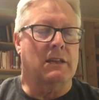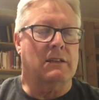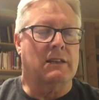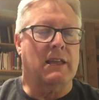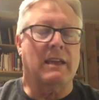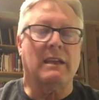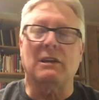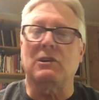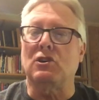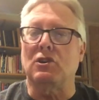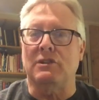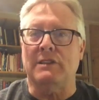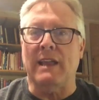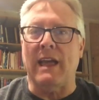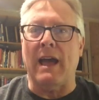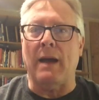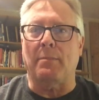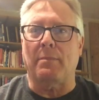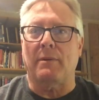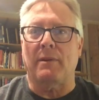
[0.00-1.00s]
take a good
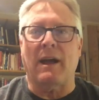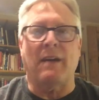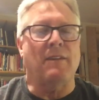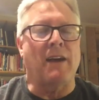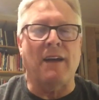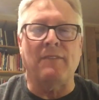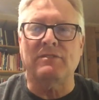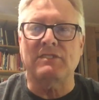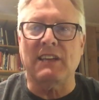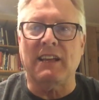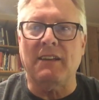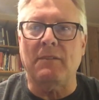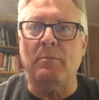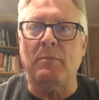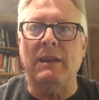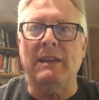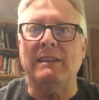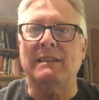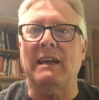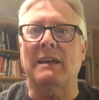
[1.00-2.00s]
nap. I've said it
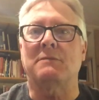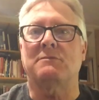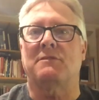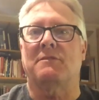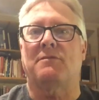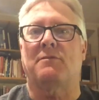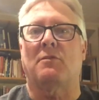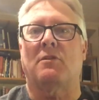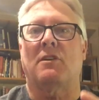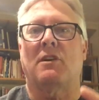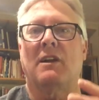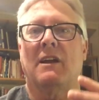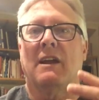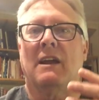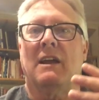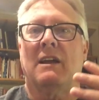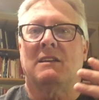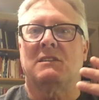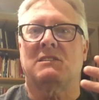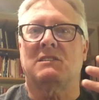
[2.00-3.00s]
many times before.
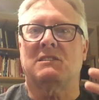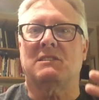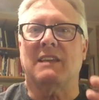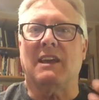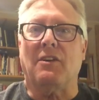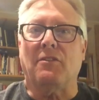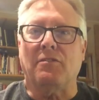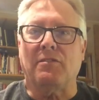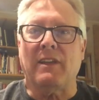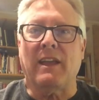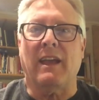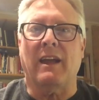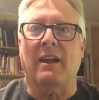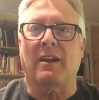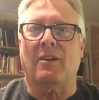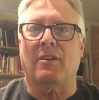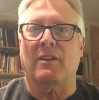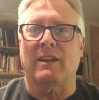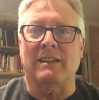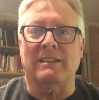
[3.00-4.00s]

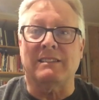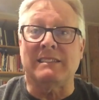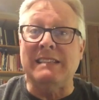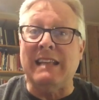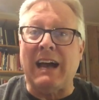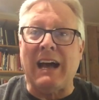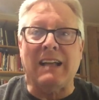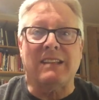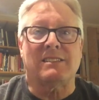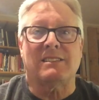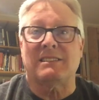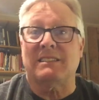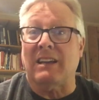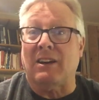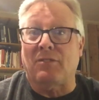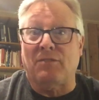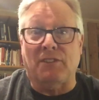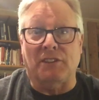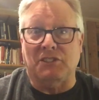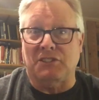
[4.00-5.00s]
Self-care is not
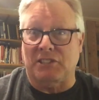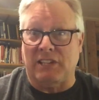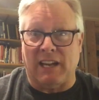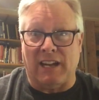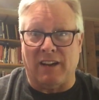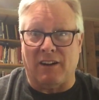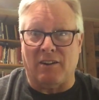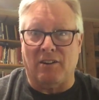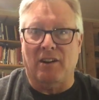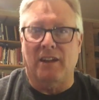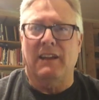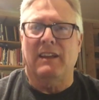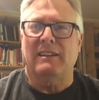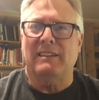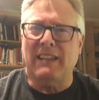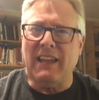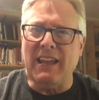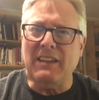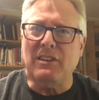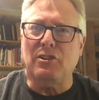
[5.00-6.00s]
selfish care.
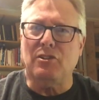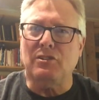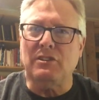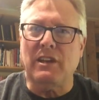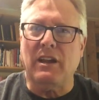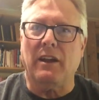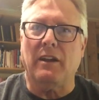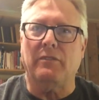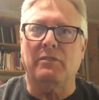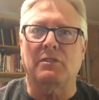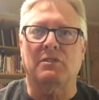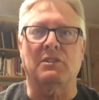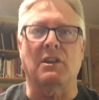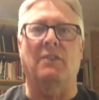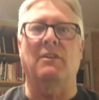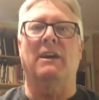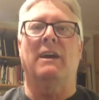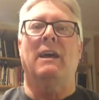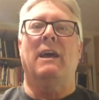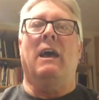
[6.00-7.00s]
Take good care of yourself.
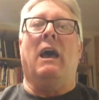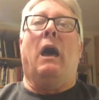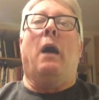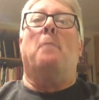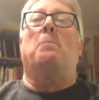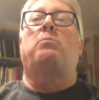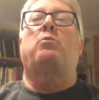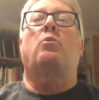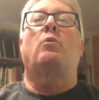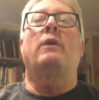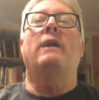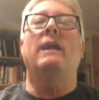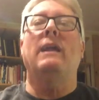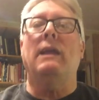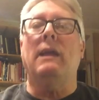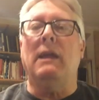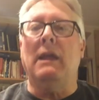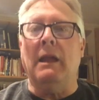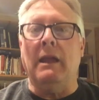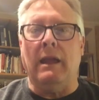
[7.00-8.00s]

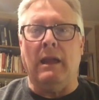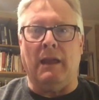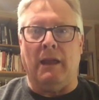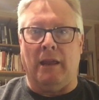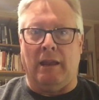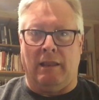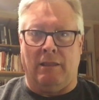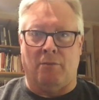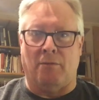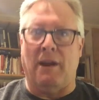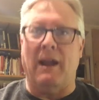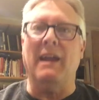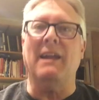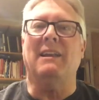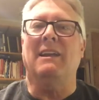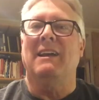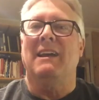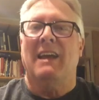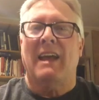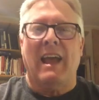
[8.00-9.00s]
Breathe, right?
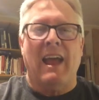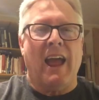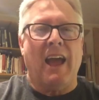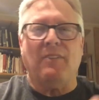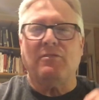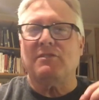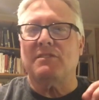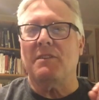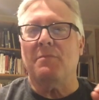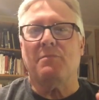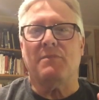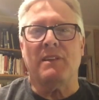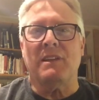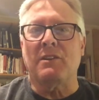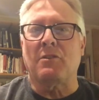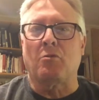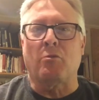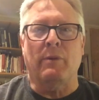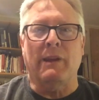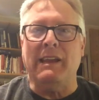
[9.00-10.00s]
Have something
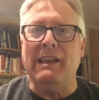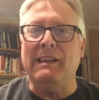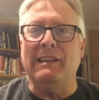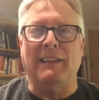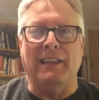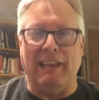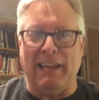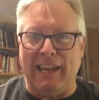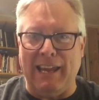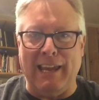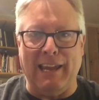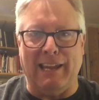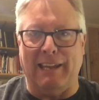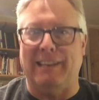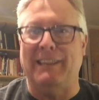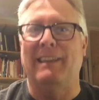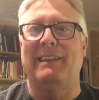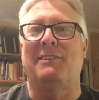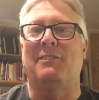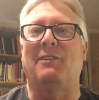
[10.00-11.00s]
green to eat
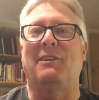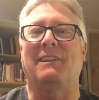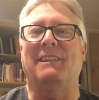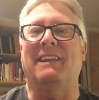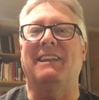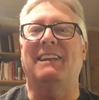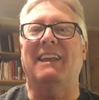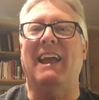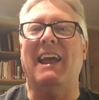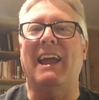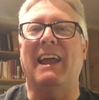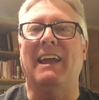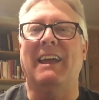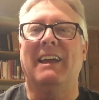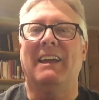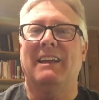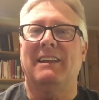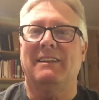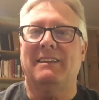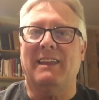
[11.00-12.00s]
during the day.
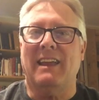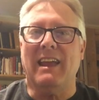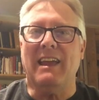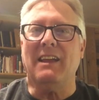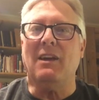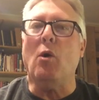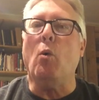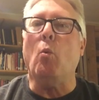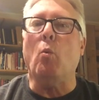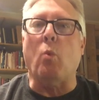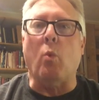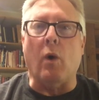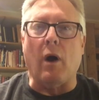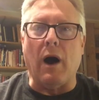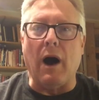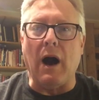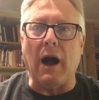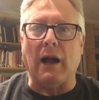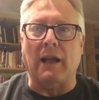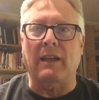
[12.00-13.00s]
Take a
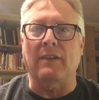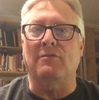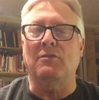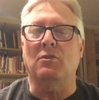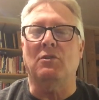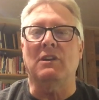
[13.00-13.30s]
walk if you